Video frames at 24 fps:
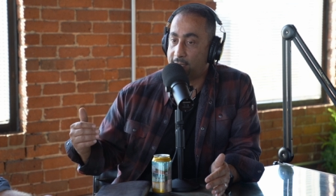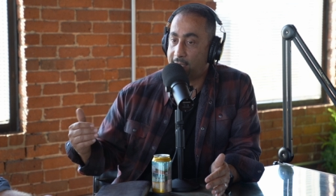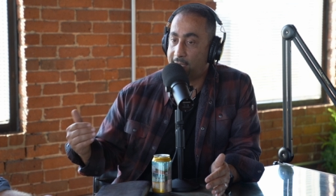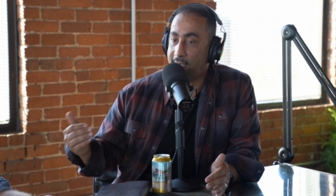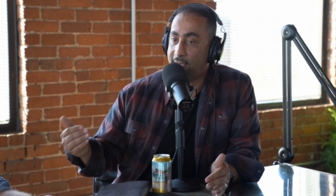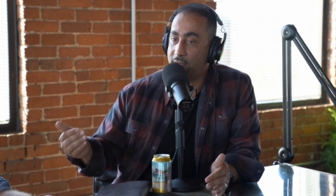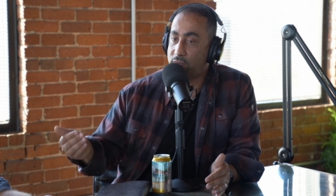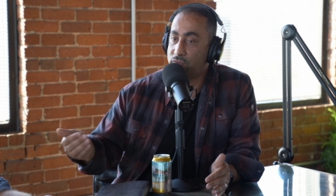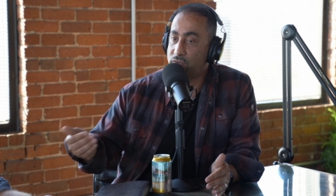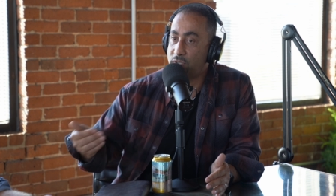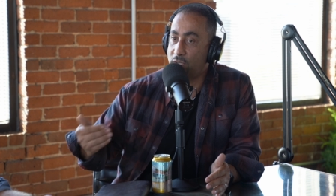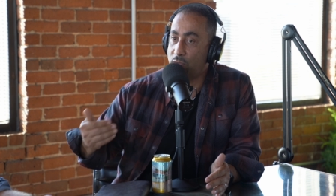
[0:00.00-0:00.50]

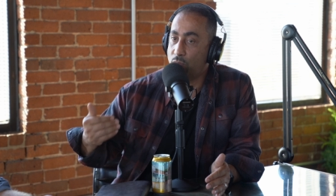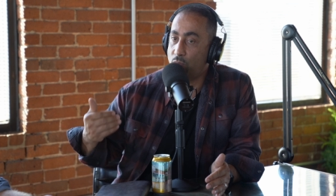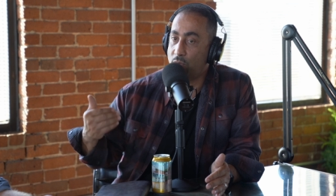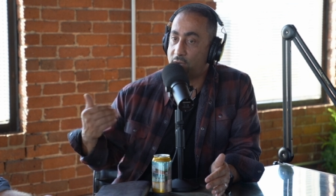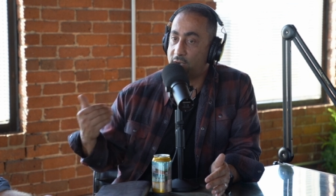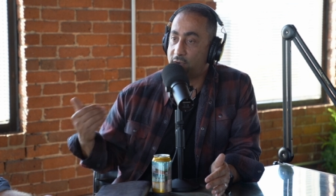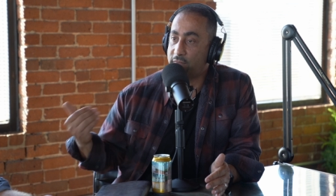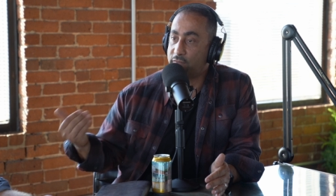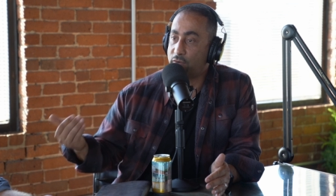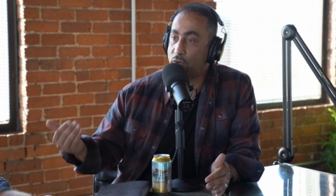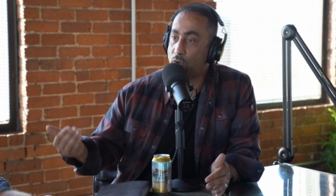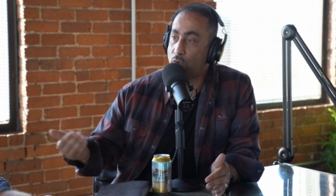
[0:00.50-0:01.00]
counting
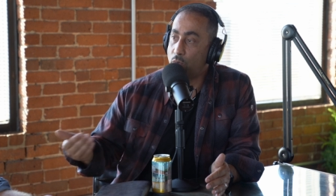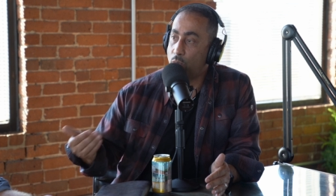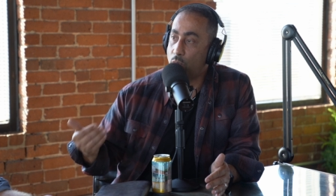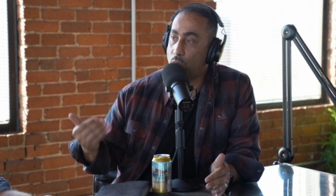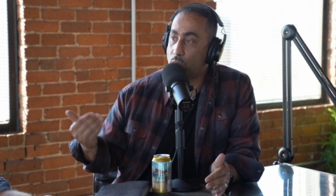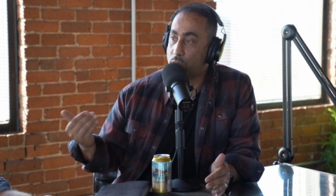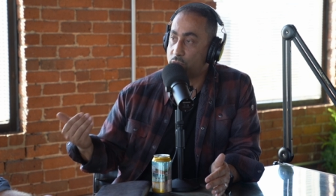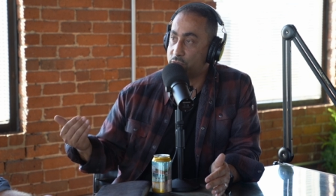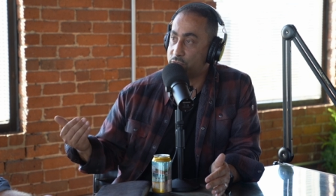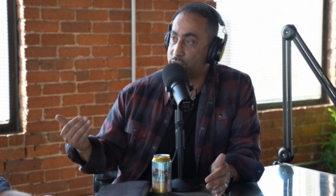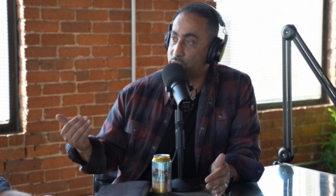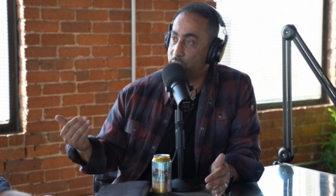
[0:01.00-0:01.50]
whatever
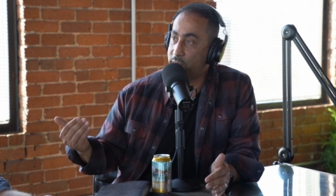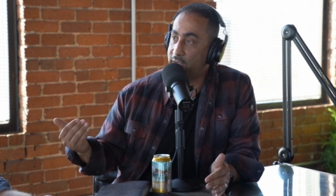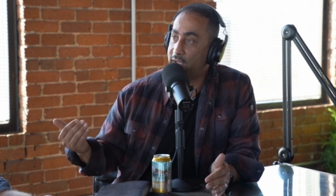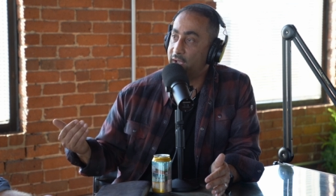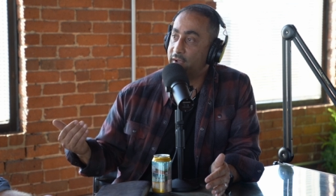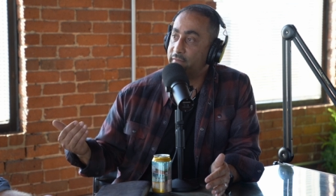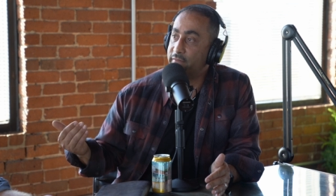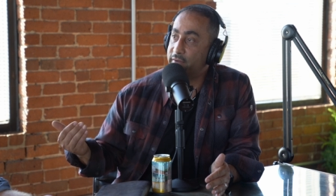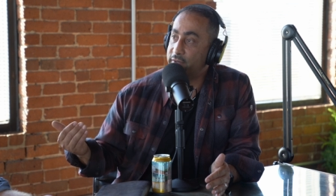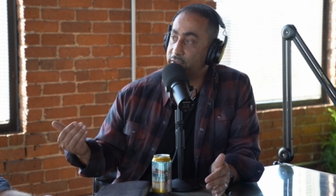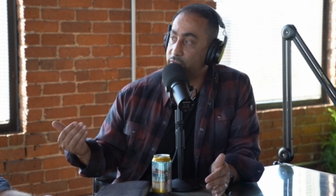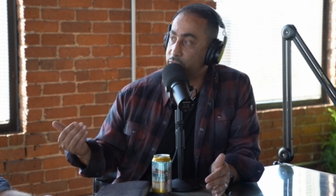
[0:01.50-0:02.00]
quarters we
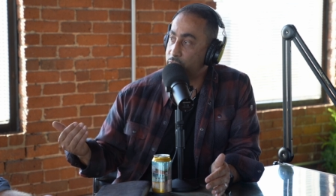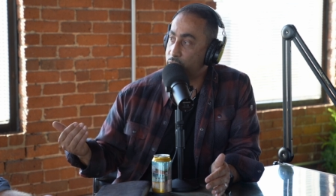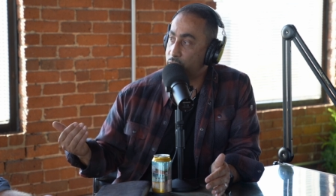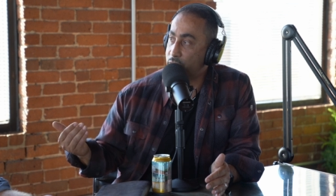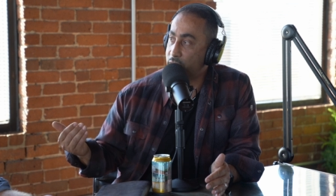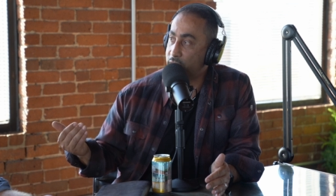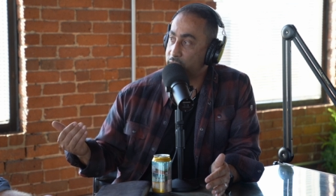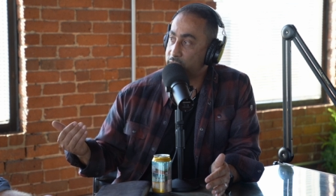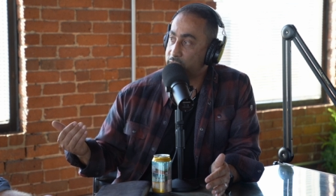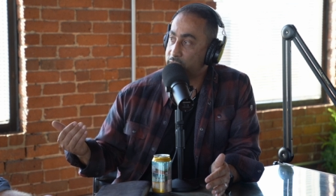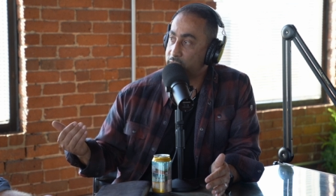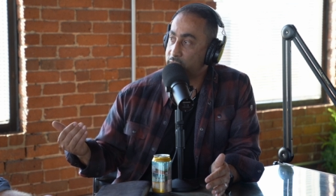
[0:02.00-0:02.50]
have in the
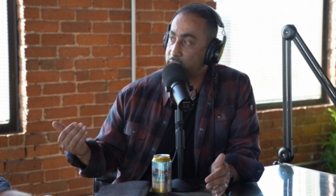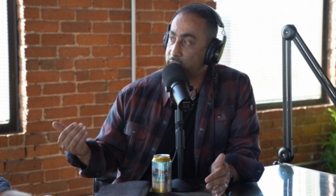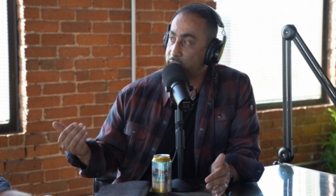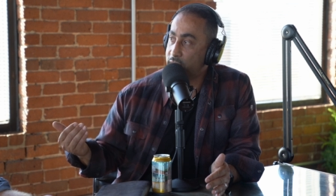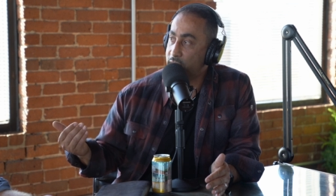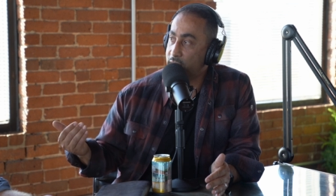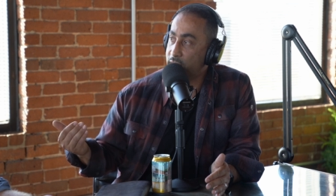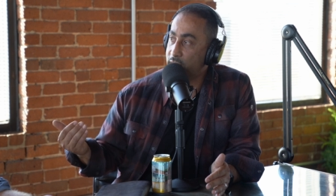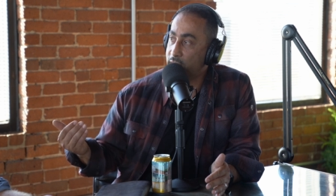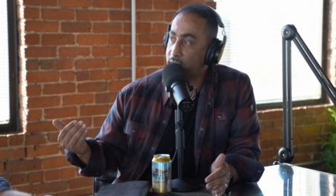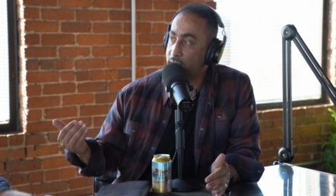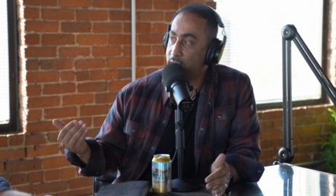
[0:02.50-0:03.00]
drawers.
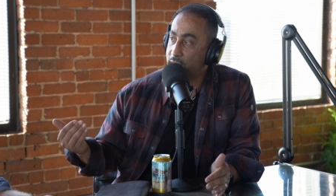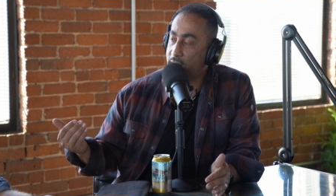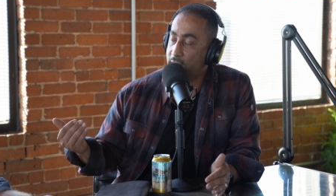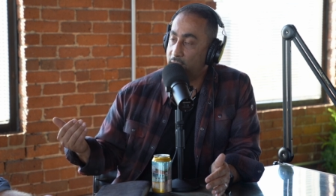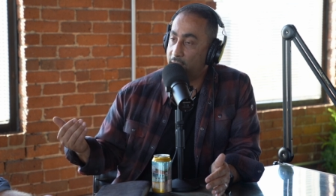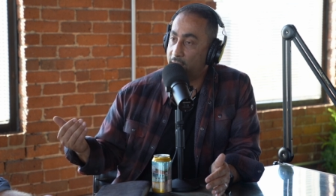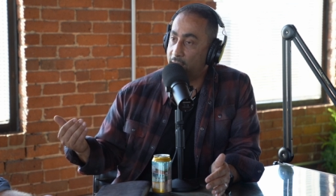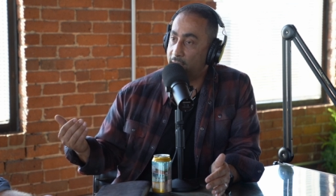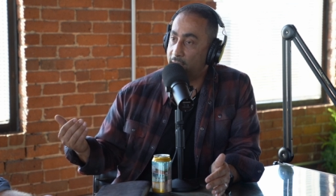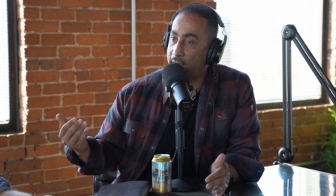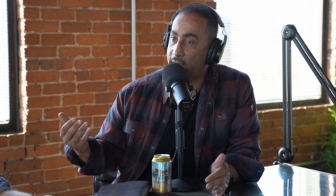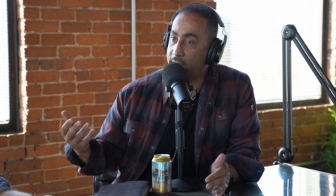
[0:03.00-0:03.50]

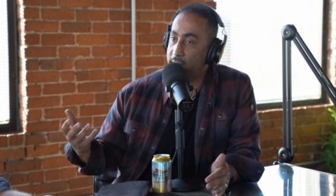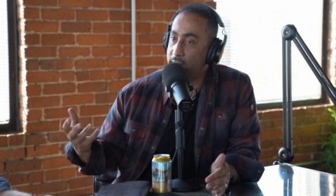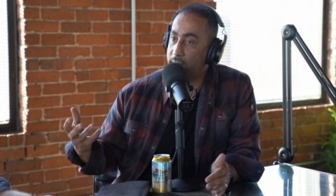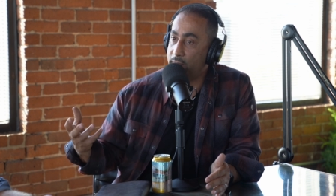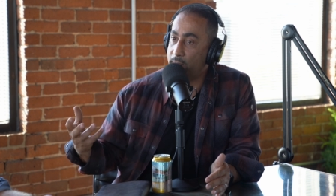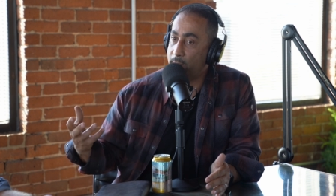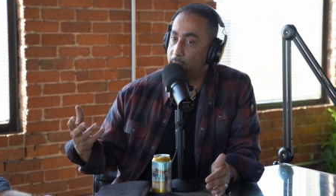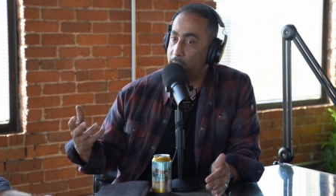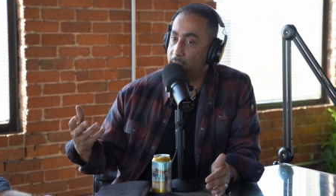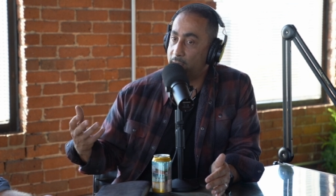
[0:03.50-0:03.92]
And